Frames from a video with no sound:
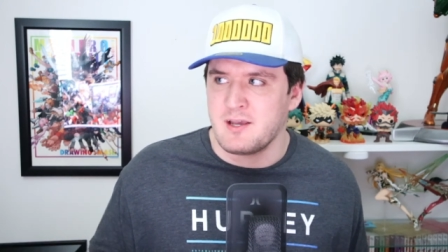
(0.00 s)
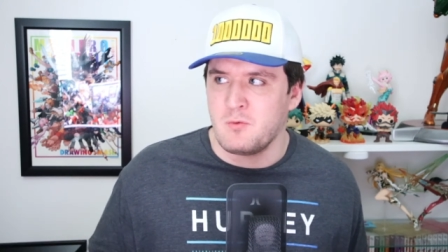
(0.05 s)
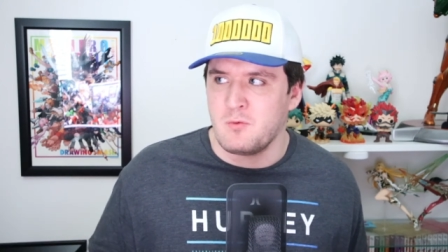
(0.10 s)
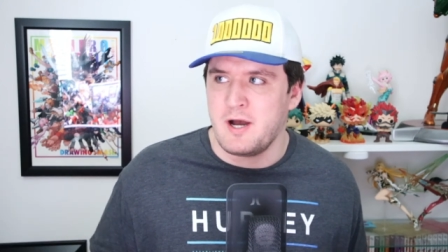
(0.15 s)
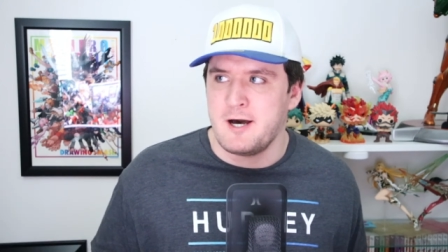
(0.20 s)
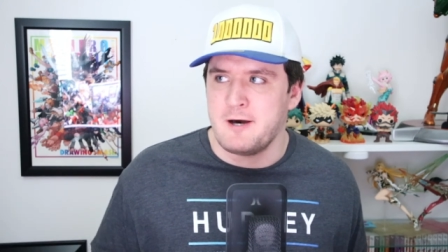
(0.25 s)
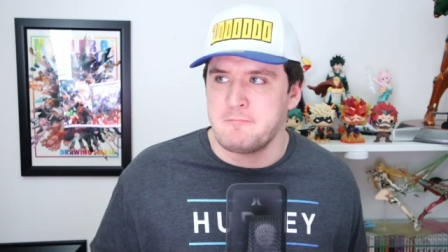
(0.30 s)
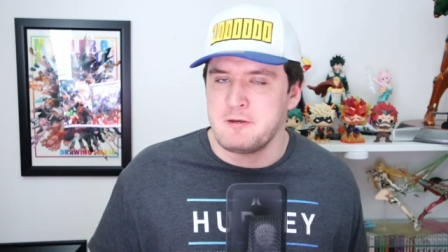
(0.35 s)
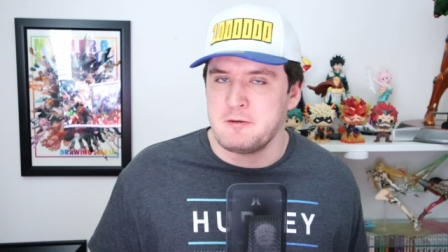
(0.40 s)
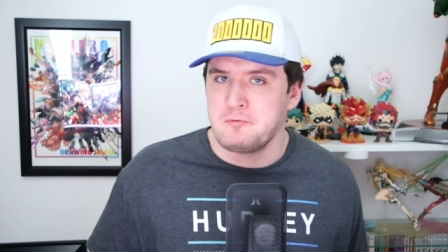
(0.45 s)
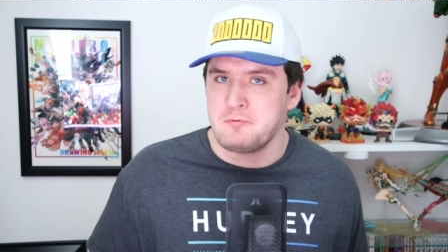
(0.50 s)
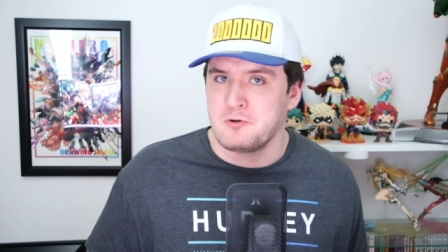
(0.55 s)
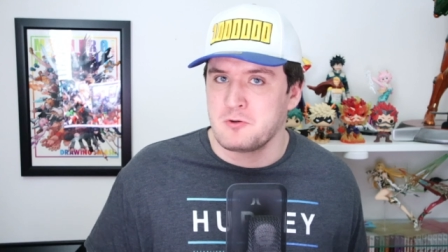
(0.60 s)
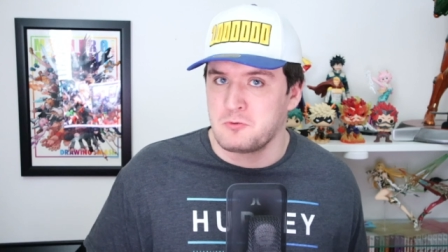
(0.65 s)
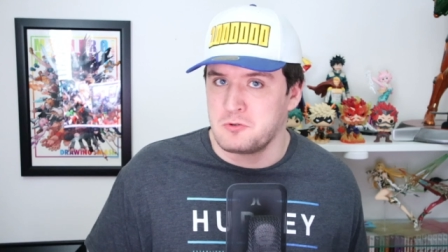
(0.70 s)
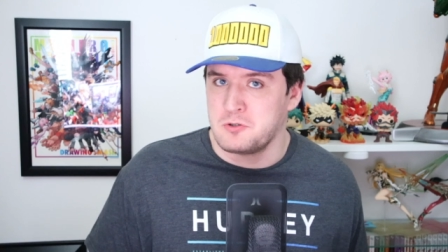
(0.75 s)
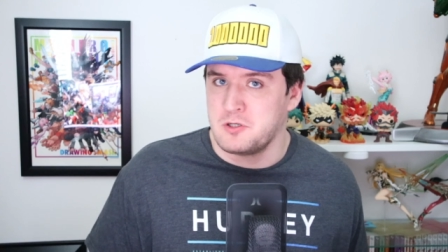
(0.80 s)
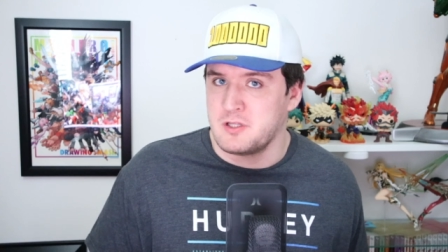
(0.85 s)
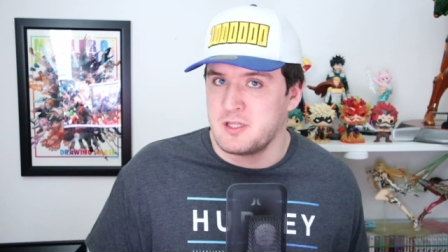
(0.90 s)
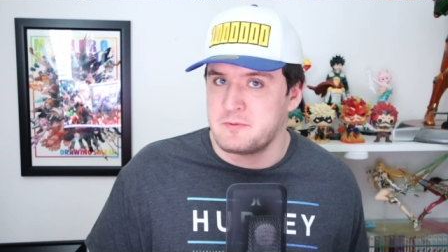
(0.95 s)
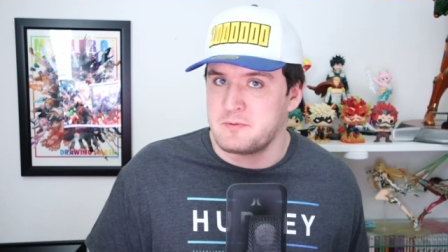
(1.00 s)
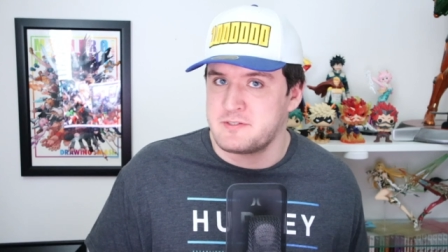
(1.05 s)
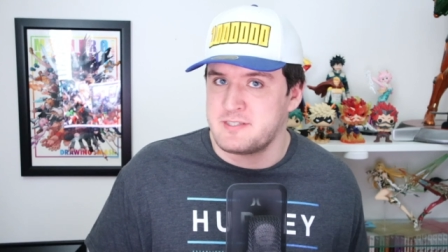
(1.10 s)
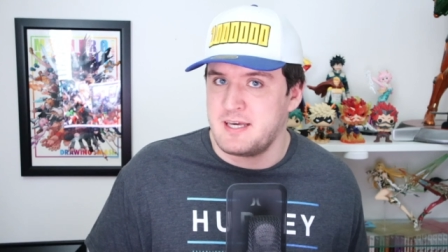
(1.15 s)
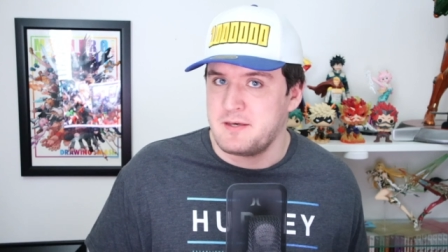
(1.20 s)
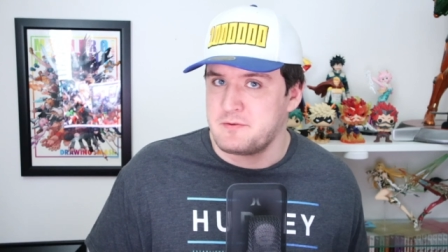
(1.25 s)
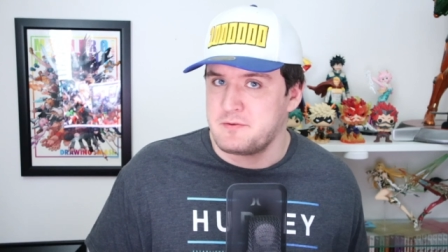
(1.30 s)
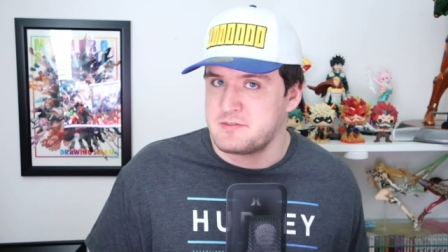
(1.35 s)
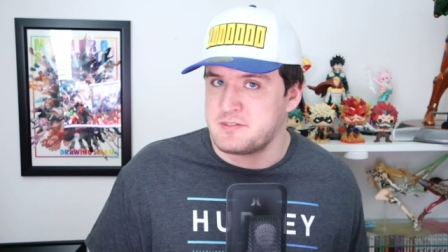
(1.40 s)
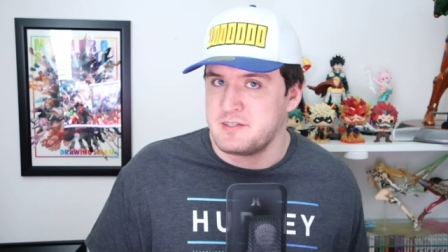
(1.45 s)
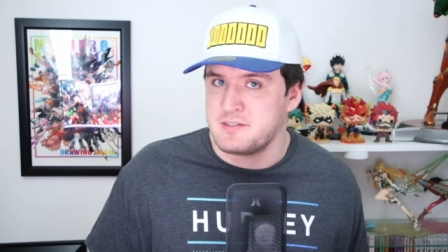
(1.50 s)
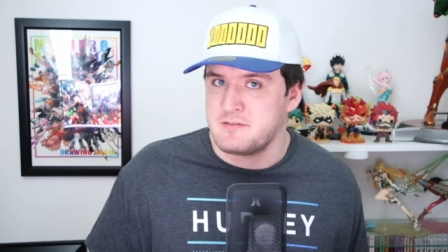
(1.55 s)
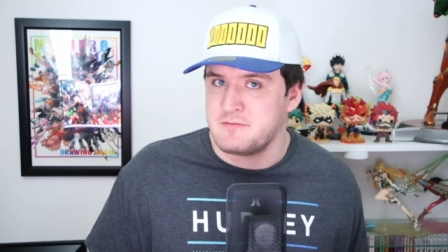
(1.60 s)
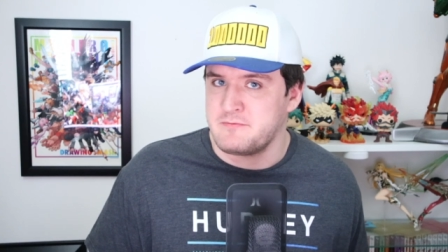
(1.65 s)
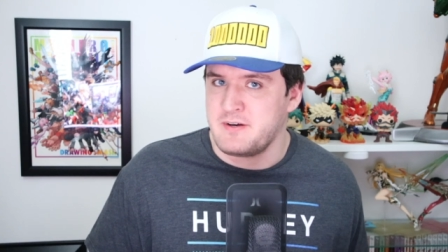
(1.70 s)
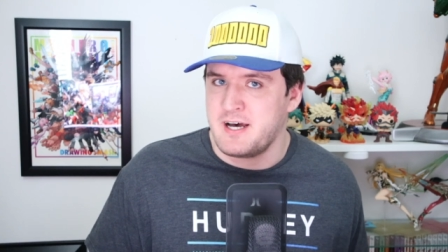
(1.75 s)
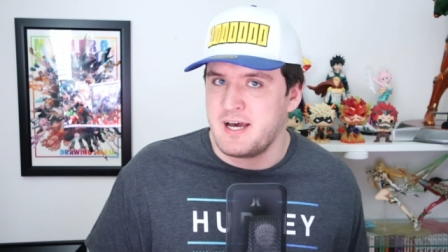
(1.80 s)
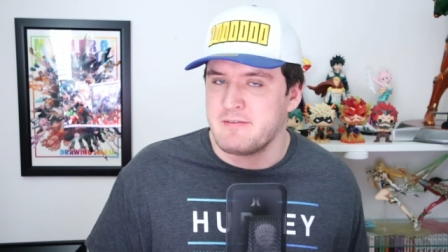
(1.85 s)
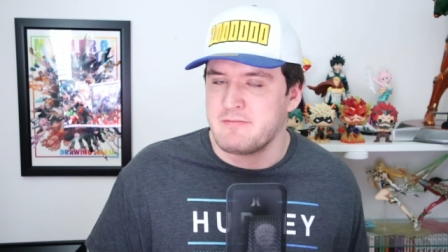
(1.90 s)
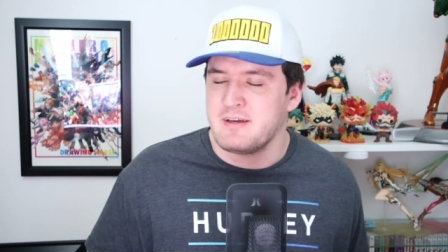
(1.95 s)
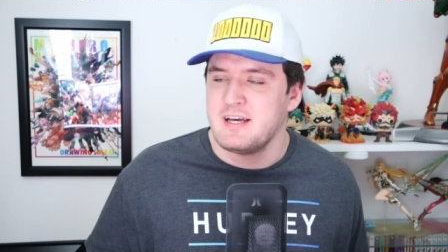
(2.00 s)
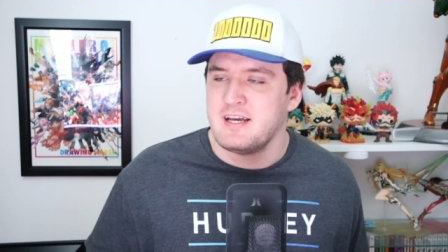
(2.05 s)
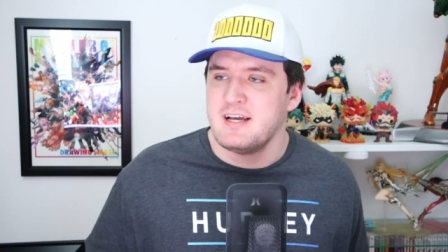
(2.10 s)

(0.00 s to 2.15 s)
wow, people are really upset with season five?